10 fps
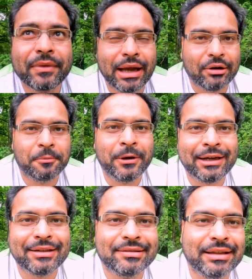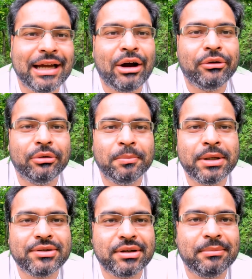kind of practicing how to
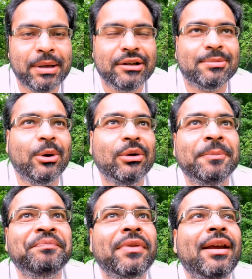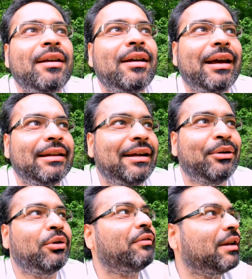pitch a baseball, and there are a
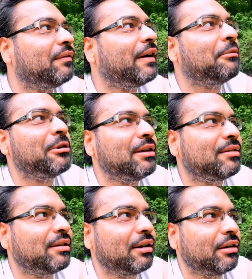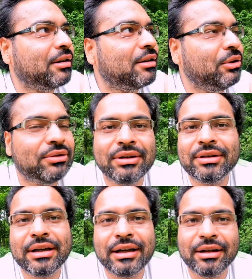lot of other families that are using
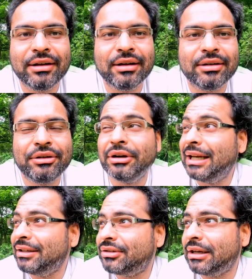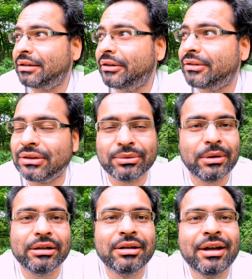the grilling shelters as
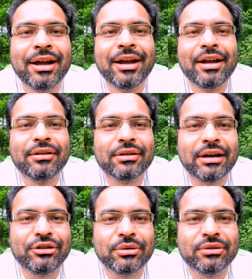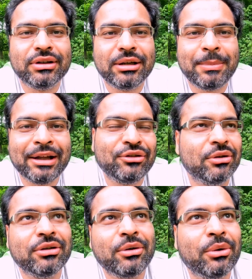well. So I chose the bench
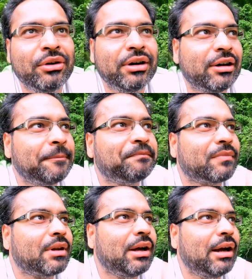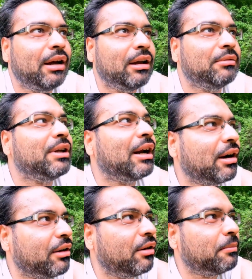on the corner. There
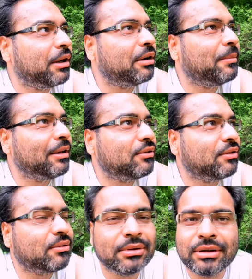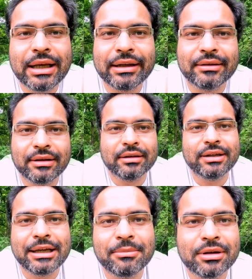are other bigger benches with like the
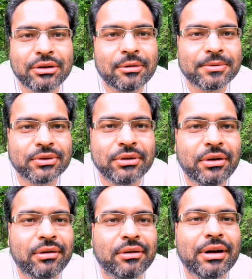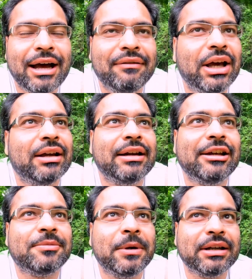tabletop, so you could have like a
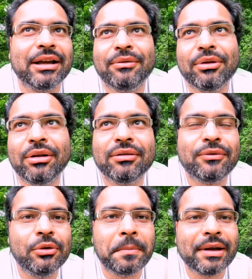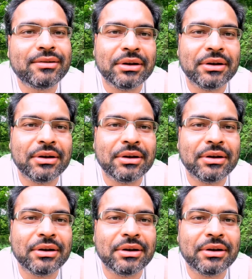nice picnic with all the food placed